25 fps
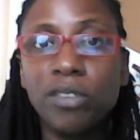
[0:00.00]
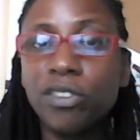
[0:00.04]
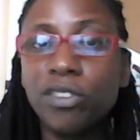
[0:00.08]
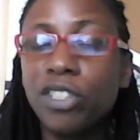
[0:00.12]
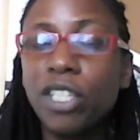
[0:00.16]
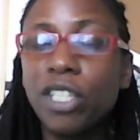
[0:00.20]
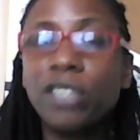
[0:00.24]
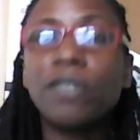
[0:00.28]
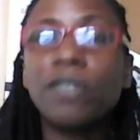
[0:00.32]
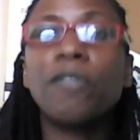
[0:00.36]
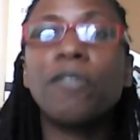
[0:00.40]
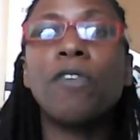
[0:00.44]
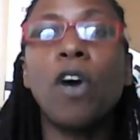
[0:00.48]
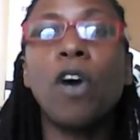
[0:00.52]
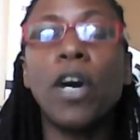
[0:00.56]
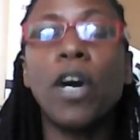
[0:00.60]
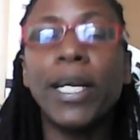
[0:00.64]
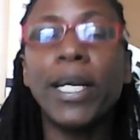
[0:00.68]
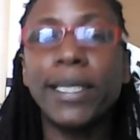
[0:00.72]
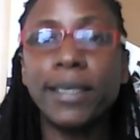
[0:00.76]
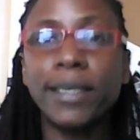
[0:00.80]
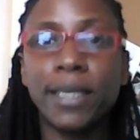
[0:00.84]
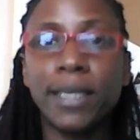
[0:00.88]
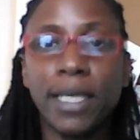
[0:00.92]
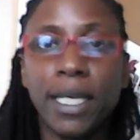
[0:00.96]
just
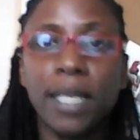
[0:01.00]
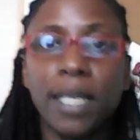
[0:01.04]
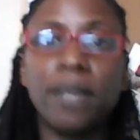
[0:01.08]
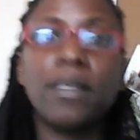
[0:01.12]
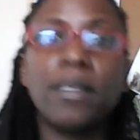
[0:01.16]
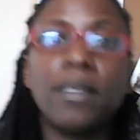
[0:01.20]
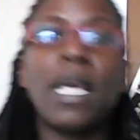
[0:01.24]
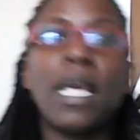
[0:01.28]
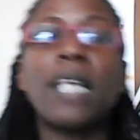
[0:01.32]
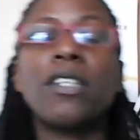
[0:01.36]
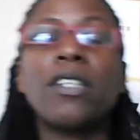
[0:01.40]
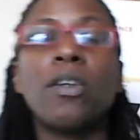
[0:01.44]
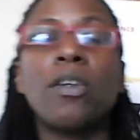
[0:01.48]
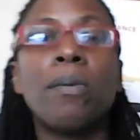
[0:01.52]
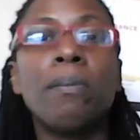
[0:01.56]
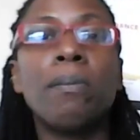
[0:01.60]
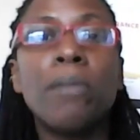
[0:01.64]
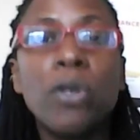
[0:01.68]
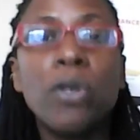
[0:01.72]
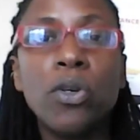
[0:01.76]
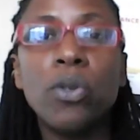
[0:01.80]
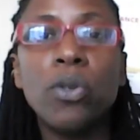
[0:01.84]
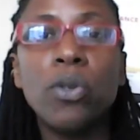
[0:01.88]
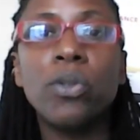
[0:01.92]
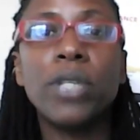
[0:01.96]
finding that your
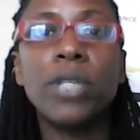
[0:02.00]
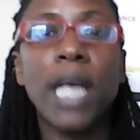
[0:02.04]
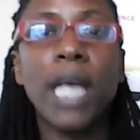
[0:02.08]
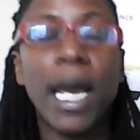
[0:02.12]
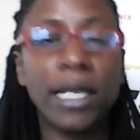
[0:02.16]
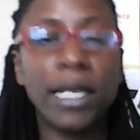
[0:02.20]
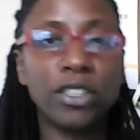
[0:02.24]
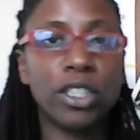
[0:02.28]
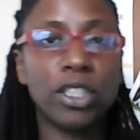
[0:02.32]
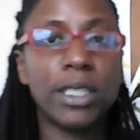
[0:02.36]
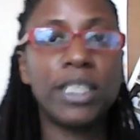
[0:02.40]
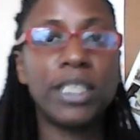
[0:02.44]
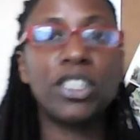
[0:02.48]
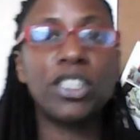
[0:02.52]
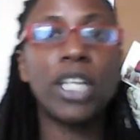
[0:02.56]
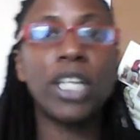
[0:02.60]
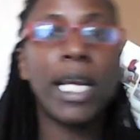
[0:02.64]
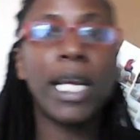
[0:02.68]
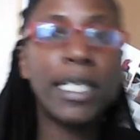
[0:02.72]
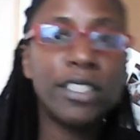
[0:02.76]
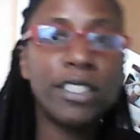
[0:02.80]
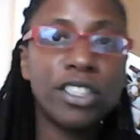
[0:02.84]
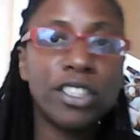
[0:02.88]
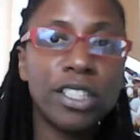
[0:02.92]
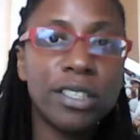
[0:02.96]
mood actually
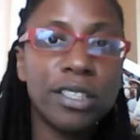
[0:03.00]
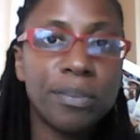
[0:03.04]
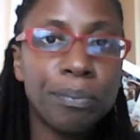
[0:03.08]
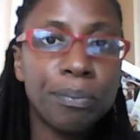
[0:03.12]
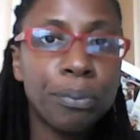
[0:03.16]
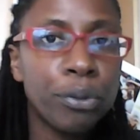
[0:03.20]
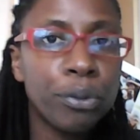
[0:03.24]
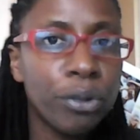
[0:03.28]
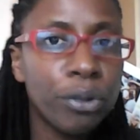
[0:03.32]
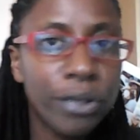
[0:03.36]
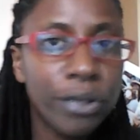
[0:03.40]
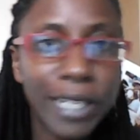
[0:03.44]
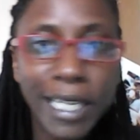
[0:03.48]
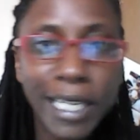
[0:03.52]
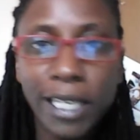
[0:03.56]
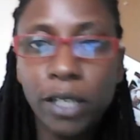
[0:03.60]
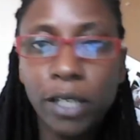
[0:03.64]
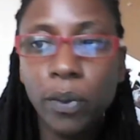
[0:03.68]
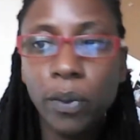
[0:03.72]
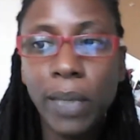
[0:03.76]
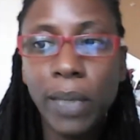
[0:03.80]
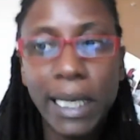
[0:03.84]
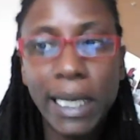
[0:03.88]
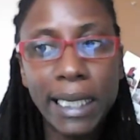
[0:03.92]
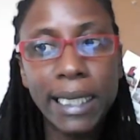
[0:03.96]
changes pretty
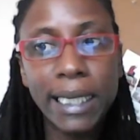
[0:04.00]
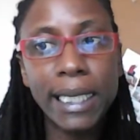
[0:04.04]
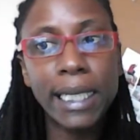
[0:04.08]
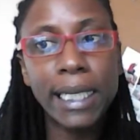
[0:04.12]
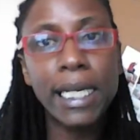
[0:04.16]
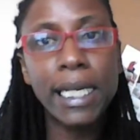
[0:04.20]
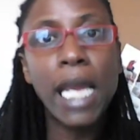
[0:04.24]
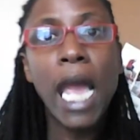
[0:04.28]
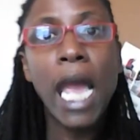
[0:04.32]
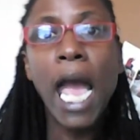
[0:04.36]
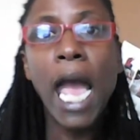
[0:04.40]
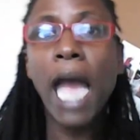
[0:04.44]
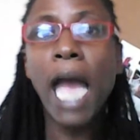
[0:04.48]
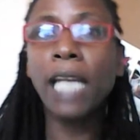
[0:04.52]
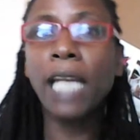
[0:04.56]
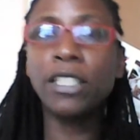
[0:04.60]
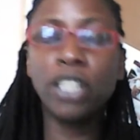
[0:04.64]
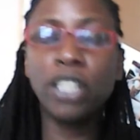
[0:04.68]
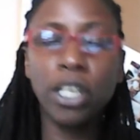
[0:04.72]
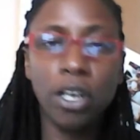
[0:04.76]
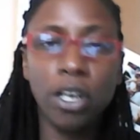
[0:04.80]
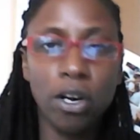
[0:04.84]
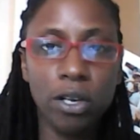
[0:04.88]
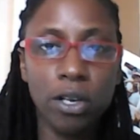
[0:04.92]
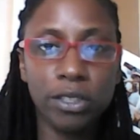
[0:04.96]
quickly and
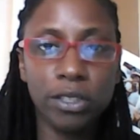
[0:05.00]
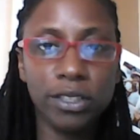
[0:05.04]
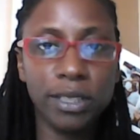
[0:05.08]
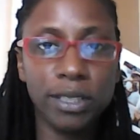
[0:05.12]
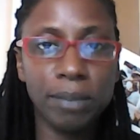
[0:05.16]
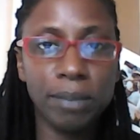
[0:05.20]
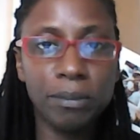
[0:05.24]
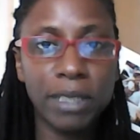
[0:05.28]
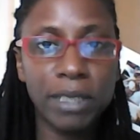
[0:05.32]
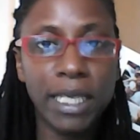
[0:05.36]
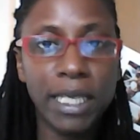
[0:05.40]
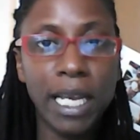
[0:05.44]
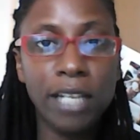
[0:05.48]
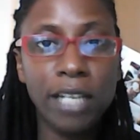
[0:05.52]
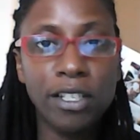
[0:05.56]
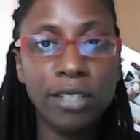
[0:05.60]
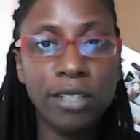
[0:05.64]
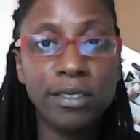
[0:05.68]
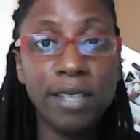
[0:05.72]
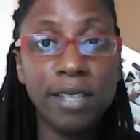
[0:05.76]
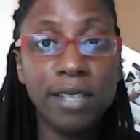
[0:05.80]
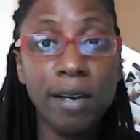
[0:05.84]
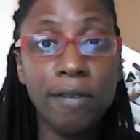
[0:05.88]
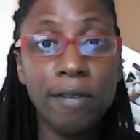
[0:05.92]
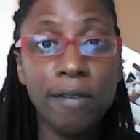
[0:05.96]
you can't seem to get
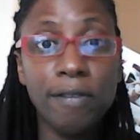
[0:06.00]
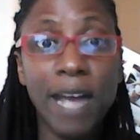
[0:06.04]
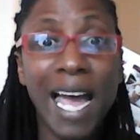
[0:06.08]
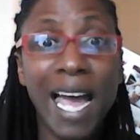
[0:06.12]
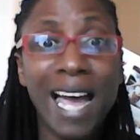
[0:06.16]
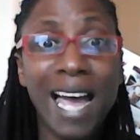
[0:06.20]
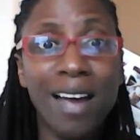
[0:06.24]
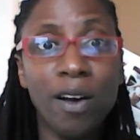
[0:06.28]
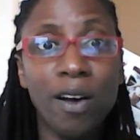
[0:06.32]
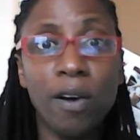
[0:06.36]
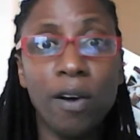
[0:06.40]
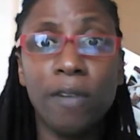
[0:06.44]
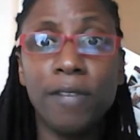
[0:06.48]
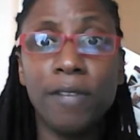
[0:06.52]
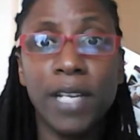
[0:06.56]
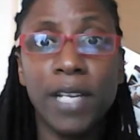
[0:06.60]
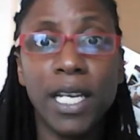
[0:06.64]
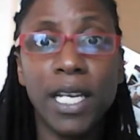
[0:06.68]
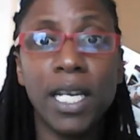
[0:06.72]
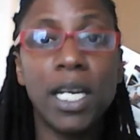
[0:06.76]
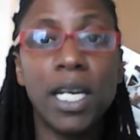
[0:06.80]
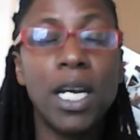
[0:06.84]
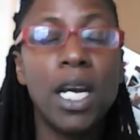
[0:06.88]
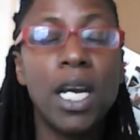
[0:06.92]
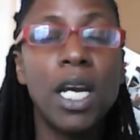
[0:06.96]
yourself out of
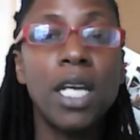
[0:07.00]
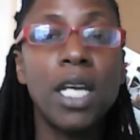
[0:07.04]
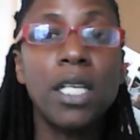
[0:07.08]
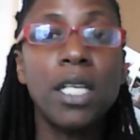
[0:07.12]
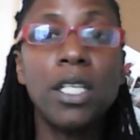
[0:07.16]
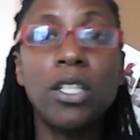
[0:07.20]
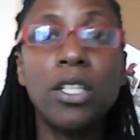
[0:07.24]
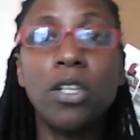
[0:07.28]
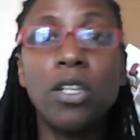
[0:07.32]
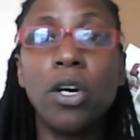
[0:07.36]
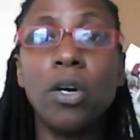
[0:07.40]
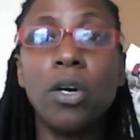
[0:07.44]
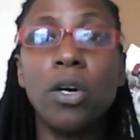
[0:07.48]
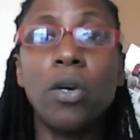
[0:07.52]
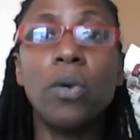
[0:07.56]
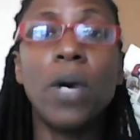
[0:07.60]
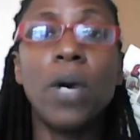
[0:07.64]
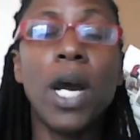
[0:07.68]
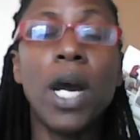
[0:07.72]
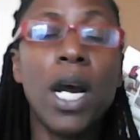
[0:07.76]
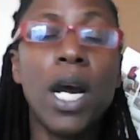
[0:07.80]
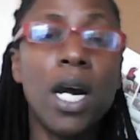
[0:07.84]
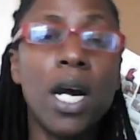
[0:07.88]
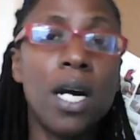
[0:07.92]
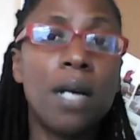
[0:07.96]
it,
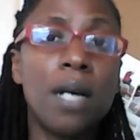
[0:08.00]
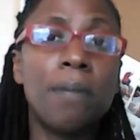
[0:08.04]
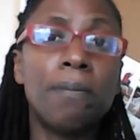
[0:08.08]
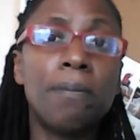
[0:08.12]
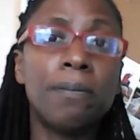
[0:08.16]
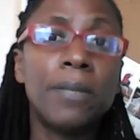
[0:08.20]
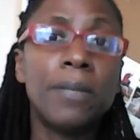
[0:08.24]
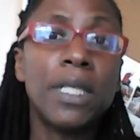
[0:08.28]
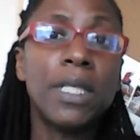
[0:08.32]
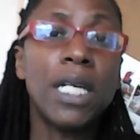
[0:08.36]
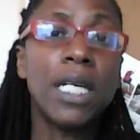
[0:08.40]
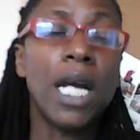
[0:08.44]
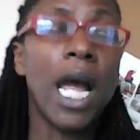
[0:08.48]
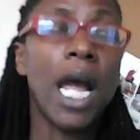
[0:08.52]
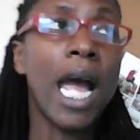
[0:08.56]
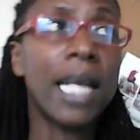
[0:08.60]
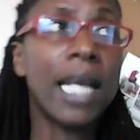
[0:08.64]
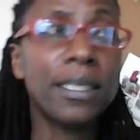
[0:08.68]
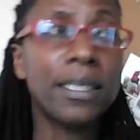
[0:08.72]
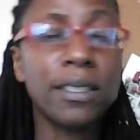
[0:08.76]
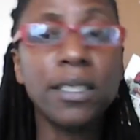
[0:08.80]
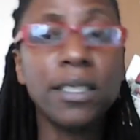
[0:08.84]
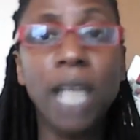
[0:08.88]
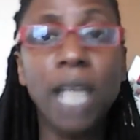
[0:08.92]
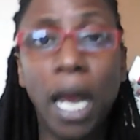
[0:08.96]

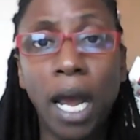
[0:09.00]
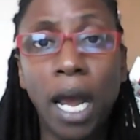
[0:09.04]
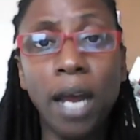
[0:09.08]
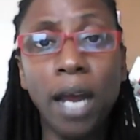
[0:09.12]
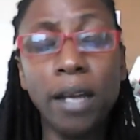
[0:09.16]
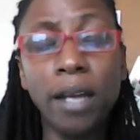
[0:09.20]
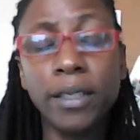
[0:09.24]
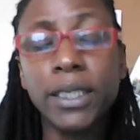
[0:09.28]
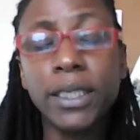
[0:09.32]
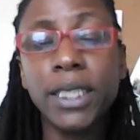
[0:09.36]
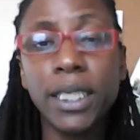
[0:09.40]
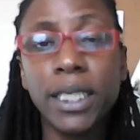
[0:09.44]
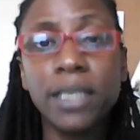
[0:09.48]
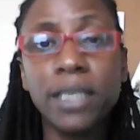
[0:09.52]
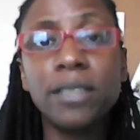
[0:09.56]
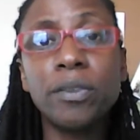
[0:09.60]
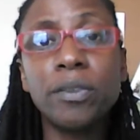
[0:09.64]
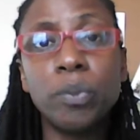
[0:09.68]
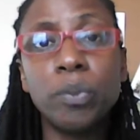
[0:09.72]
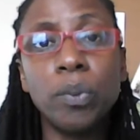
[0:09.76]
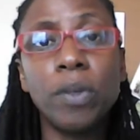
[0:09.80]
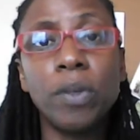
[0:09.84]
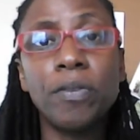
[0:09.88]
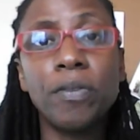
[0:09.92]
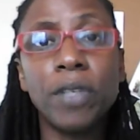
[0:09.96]
and I had this
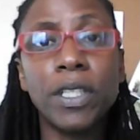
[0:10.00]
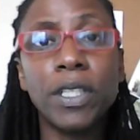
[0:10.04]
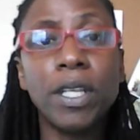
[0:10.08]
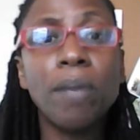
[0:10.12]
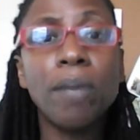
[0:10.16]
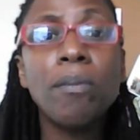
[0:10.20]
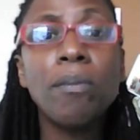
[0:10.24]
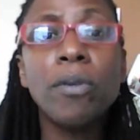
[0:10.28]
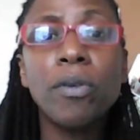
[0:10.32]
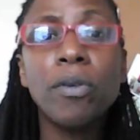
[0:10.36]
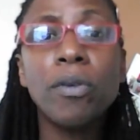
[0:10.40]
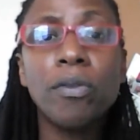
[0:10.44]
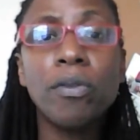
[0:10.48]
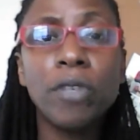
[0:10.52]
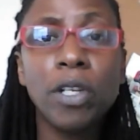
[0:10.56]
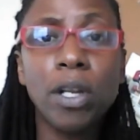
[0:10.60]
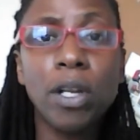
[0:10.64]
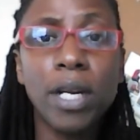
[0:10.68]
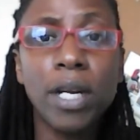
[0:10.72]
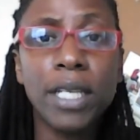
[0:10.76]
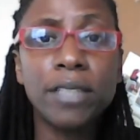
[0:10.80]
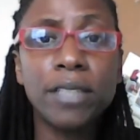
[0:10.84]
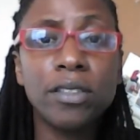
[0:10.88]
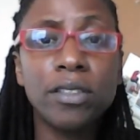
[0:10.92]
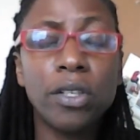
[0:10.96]
with a number of
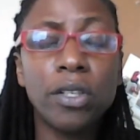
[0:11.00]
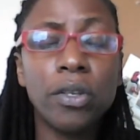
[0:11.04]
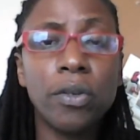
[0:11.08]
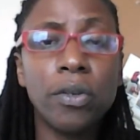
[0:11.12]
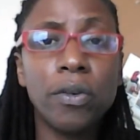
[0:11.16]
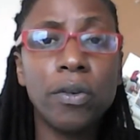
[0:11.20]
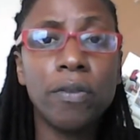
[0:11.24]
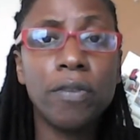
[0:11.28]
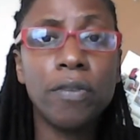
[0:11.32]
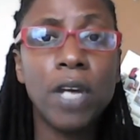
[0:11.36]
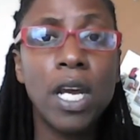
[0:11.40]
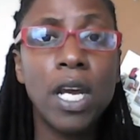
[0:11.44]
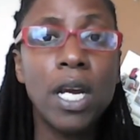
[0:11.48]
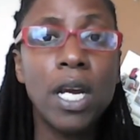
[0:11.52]
clients who have,